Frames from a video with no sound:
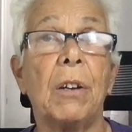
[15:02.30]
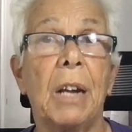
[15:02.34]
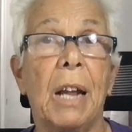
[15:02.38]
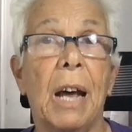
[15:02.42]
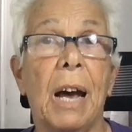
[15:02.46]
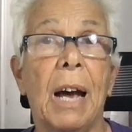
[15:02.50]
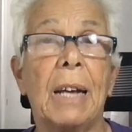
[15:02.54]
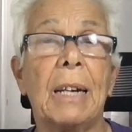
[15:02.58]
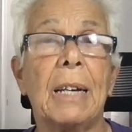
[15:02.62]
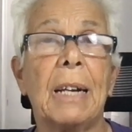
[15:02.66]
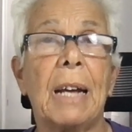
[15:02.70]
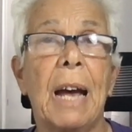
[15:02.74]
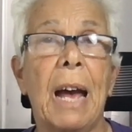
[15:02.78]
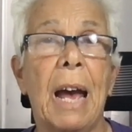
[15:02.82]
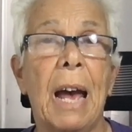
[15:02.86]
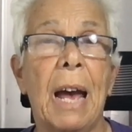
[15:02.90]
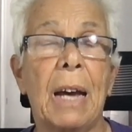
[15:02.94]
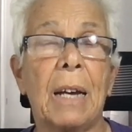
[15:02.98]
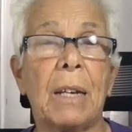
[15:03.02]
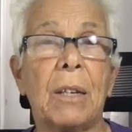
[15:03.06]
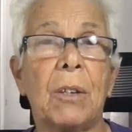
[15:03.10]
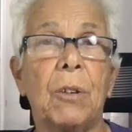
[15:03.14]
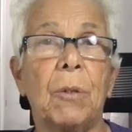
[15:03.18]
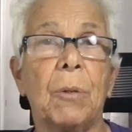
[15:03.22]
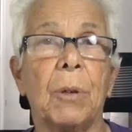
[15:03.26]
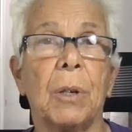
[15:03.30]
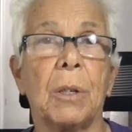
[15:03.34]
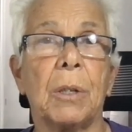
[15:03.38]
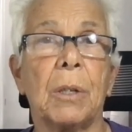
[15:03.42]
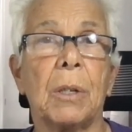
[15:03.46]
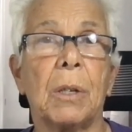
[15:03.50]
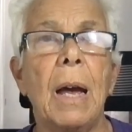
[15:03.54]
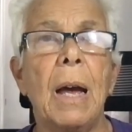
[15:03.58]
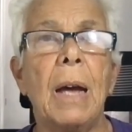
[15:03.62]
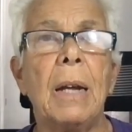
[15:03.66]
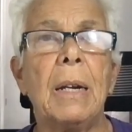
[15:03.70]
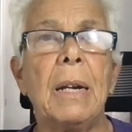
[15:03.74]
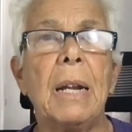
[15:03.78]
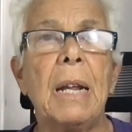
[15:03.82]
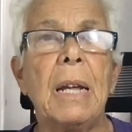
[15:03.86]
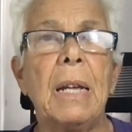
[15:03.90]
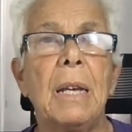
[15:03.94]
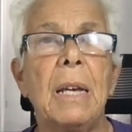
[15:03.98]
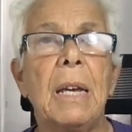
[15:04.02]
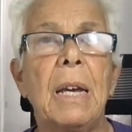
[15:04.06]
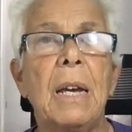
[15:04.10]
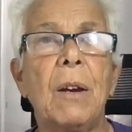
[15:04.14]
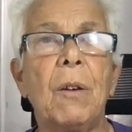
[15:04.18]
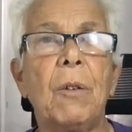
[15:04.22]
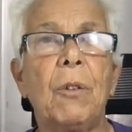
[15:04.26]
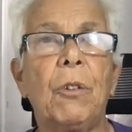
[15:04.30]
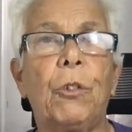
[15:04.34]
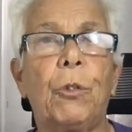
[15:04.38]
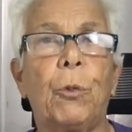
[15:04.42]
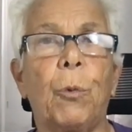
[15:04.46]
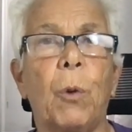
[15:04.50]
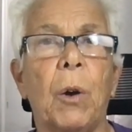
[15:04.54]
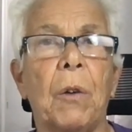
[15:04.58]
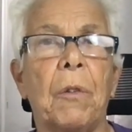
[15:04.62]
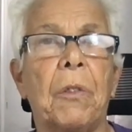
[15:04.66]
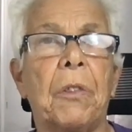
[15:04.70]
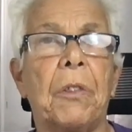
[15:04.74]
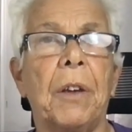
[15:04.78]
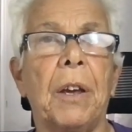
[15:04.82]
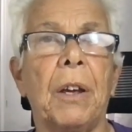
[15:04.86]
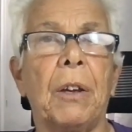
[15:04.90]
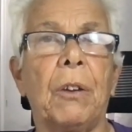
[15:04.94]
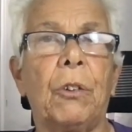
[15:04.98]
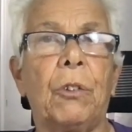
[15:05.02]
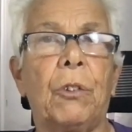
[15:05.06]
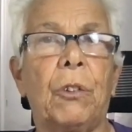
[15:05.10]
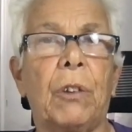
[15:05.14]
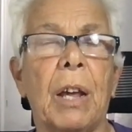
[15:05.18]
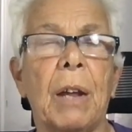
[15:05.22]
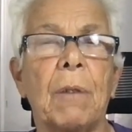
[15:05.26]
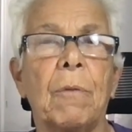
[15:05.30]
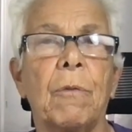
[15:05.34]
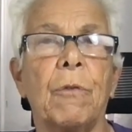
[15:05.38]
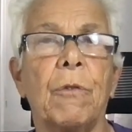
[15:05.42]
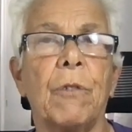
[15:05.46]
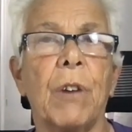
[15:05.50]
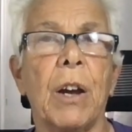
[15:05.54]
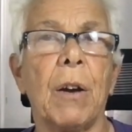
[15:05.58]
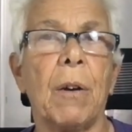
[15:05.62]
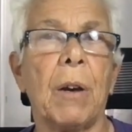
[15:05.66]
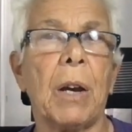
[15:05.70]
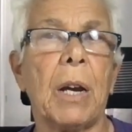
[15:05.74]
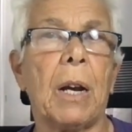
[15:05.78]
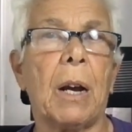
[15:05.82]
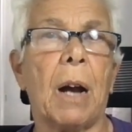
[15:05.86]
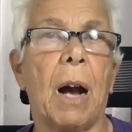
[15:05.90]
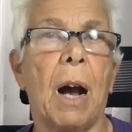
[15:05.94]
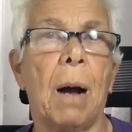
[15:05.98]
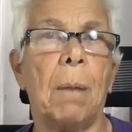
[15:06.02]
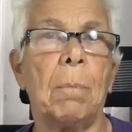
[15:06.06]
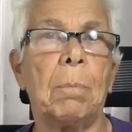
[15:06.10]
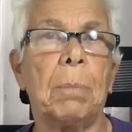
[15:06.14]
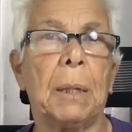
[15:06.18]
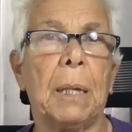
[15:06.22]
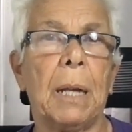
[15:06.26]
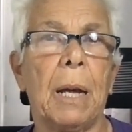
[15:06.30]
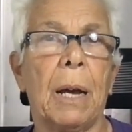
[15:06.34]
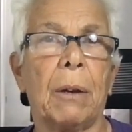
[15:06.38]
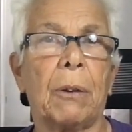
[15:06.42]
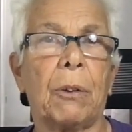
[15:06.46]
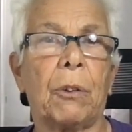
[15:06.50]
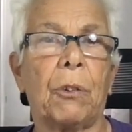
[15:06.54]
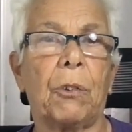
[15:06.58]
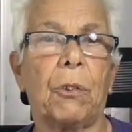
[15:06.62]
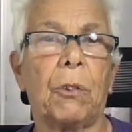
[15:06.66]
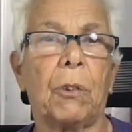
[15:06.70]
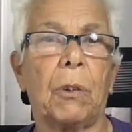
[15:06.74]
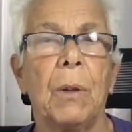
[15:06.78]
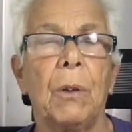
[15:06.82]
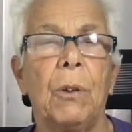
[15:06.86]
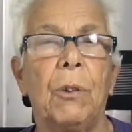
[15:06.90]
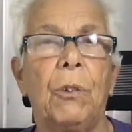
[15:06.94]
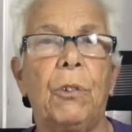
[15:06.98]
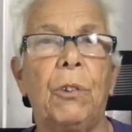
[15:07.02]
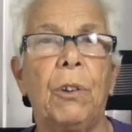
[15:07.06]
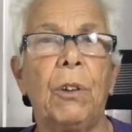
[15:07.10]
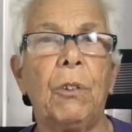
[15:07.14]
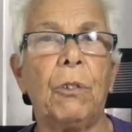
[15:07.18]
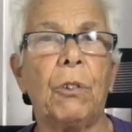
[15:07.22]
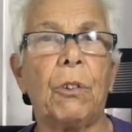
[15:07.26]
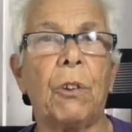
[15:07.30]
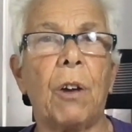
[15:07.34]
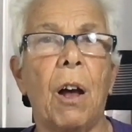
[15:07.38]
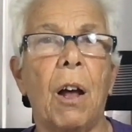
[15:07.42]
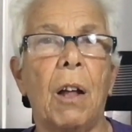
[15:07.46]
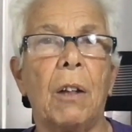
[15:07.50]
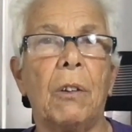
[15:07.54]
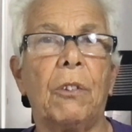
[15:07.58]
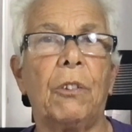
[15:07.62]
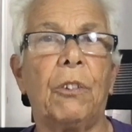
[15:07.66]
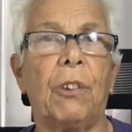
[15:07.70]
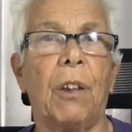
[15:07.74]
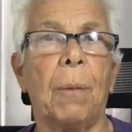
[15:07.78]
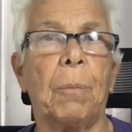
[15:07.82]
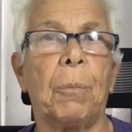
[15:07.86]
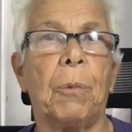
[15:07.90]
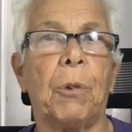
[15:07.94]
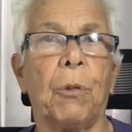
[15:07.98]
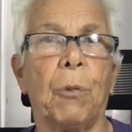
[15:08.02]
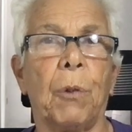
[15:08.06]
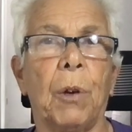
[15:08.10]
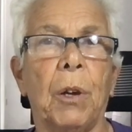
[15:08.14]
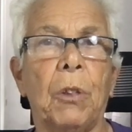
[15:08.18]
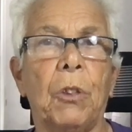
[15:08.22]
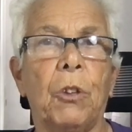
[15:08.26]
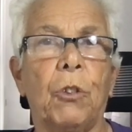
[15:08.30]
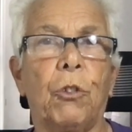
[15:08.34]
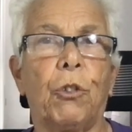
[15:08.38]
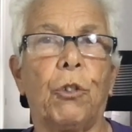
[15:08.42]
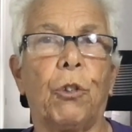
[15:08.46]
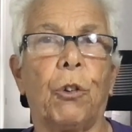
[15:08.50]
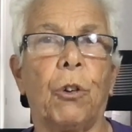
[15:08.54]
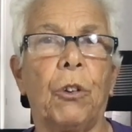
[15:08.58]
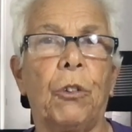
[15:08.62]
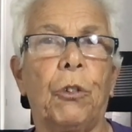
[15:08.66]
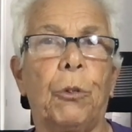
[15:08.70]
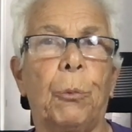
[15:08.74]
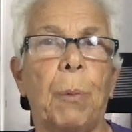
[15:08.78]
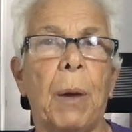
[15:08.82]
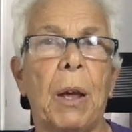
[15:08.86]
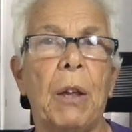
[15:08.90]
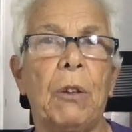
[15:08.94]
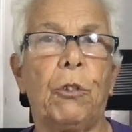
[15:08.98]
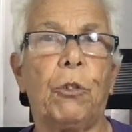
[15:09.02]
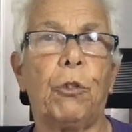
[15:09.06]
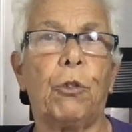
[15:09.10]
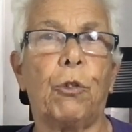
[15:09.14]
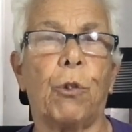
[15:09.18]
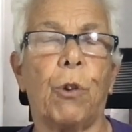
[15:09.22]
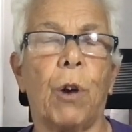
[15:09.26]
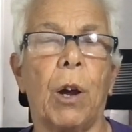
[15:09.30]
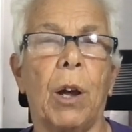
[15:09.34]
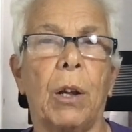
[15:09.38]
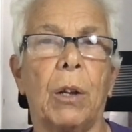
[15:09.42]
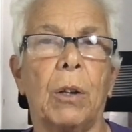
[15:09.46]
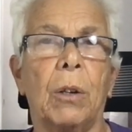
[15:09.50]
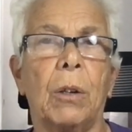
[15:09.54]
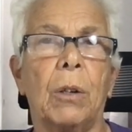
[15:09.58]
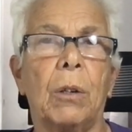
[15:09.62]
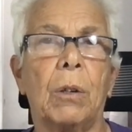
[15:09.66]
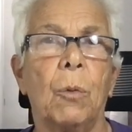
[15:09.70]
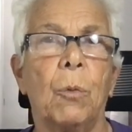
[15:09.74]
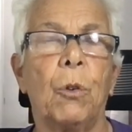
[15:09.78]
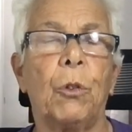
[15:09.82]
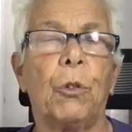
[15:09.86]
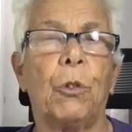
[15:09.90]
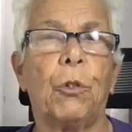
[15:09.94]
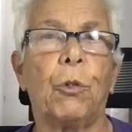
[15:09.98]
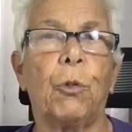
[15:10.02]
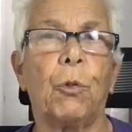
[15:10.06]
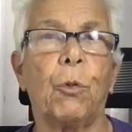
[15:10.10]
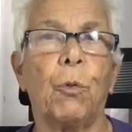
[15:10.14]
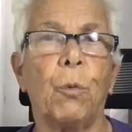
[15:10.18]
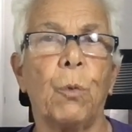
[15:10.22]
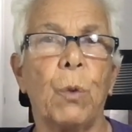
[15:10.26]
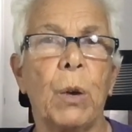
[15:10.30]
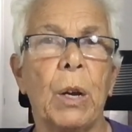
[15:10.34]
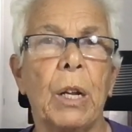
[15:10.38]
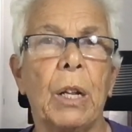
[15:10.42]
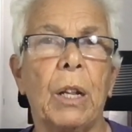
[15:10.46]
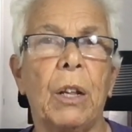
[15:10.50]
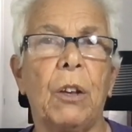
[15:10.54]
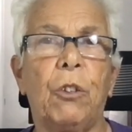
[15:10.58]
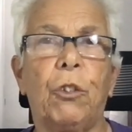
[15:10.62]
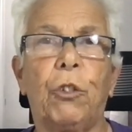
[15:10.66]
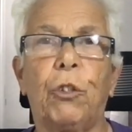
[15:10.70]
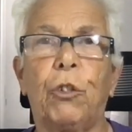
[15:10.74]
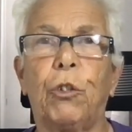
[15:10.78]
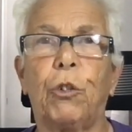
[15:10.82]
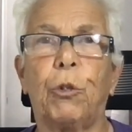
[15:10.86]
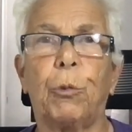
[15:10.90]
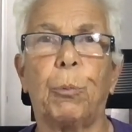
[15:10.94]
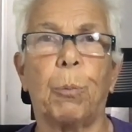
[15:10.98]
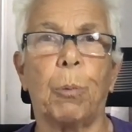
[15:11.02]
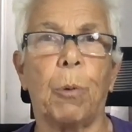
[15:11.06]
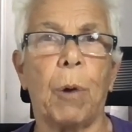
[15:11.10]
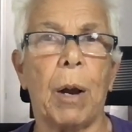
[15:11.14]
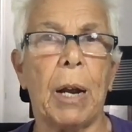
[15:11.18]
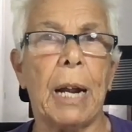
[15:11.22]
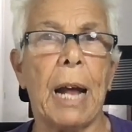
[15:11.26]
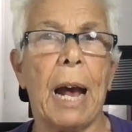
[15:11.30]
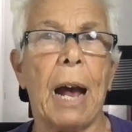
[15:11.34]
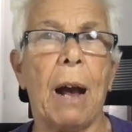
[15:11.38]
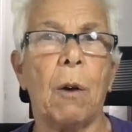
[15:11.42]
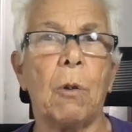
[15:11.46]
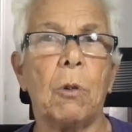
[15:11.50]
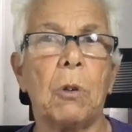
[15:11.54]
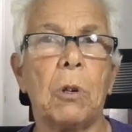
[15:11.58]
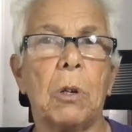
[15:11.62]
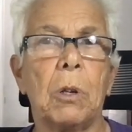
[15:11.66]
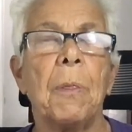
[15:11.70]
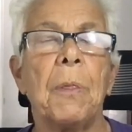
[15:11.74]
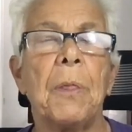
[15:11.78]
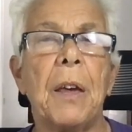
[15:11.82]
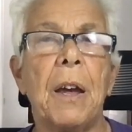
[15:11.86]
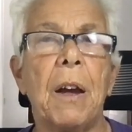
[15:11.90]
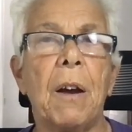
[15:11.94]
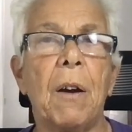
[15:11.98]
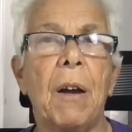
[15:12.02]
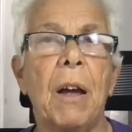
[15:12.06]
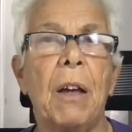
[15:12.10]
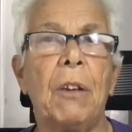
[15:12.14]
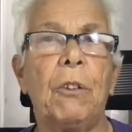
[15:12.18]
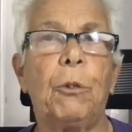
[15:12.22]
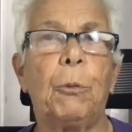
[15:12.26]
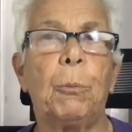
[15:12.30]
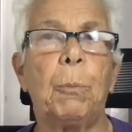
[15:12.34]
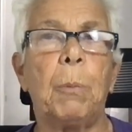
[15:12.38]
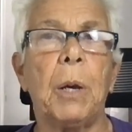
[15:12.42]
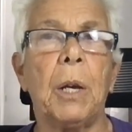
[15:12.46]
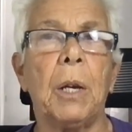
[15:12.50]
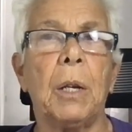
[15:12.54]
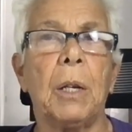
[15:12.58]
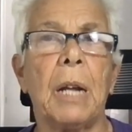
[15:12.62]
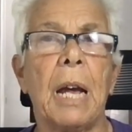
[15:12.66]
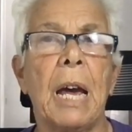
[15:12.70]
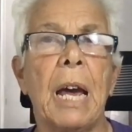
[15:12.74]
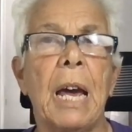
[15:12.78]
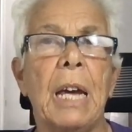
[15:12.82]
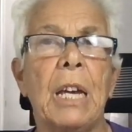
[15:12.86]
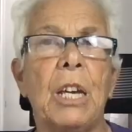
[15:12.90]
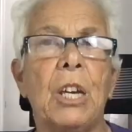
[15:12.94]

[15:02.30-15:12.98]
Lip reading: not accurate. And here's where things get very complex. Since concept three, the choice-based trend was really spread out, there has been a